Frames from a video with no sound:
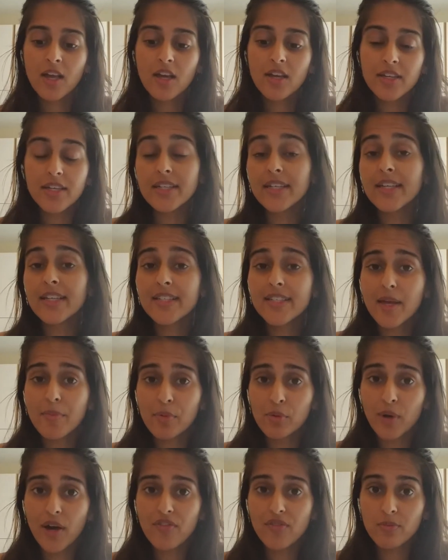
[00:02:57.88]
you need to step
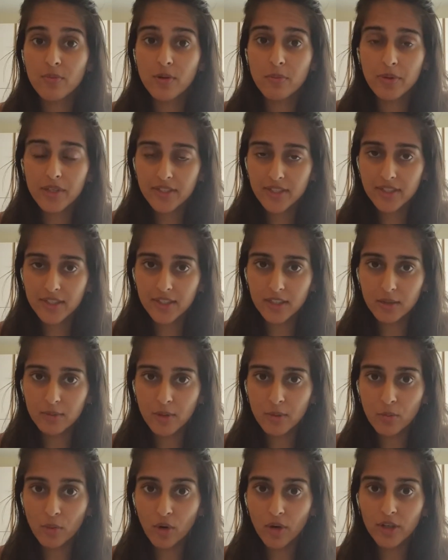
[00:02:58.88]
away from your business a little
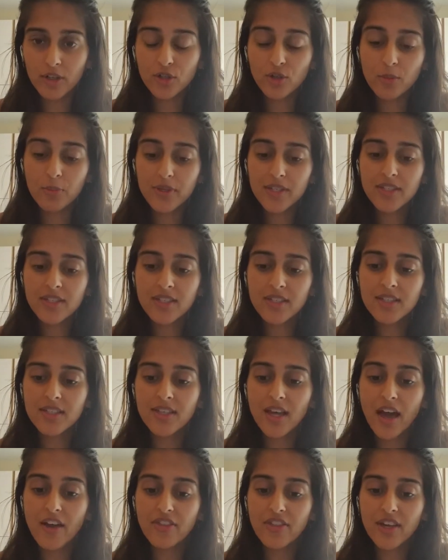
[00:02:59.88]
bit more. Your business,
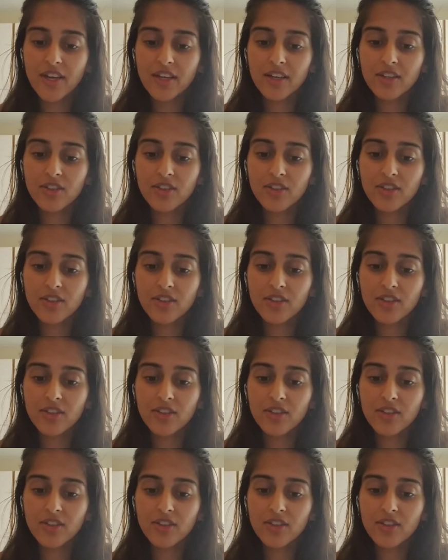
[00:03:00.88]
I think